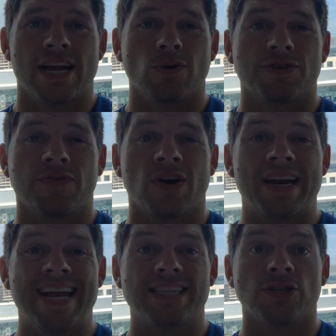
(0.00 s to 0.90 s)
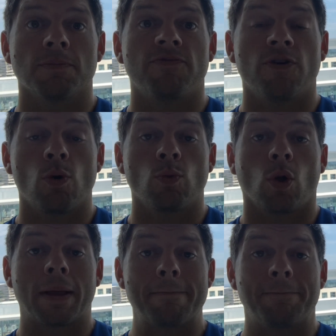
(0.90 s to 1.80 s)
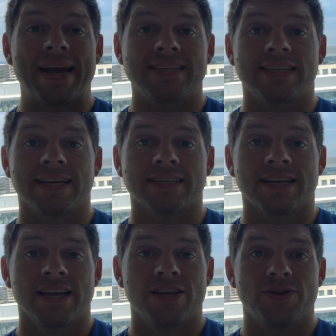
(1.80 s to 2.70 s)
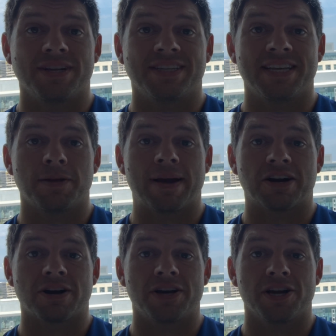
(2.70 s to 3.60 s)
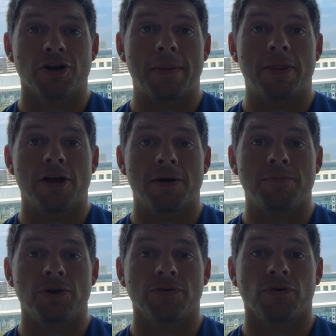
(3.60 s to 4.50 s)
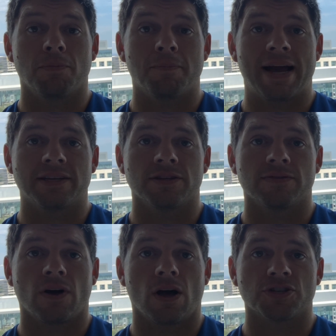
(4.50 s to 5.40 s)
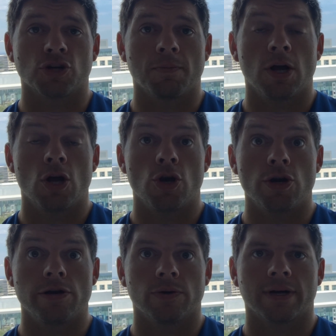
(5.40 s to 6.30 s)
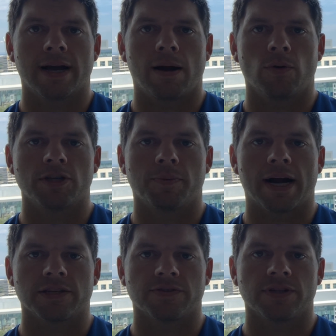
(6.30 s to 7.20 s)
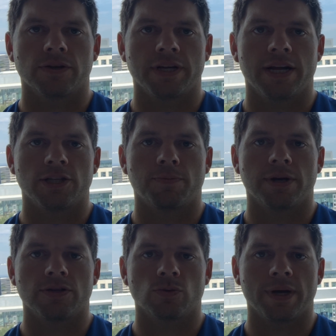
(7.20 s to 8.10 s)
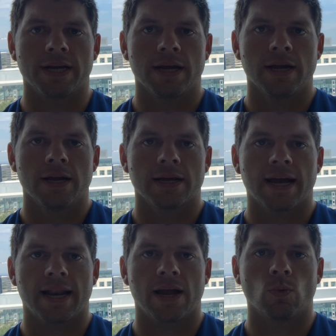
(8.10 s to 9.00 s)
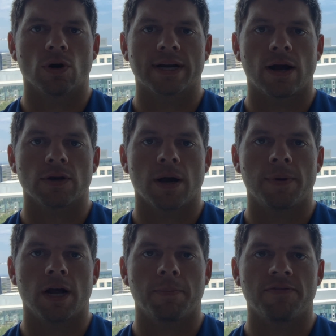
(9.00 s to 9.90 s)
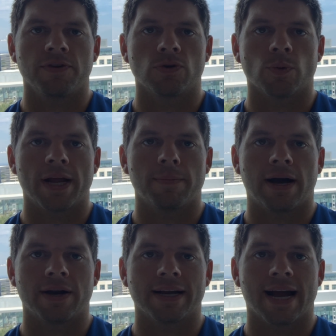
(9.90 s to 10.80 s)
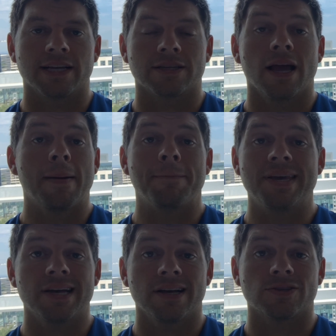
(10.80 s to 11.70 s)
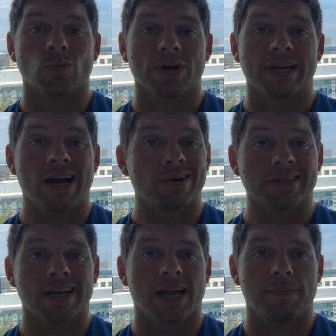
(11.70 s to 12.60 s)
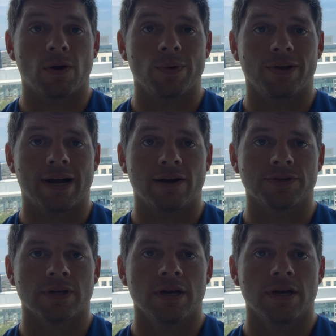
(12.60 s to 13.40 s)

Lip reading: It was fun hitting some foam rolling basics. You can see in the background here the beautiful, massive, awesome new Cowboys practice facility. It's pretty sweet. Got a workout coming up. I feel great about it, guys, because working out is kind of my wheelhouse.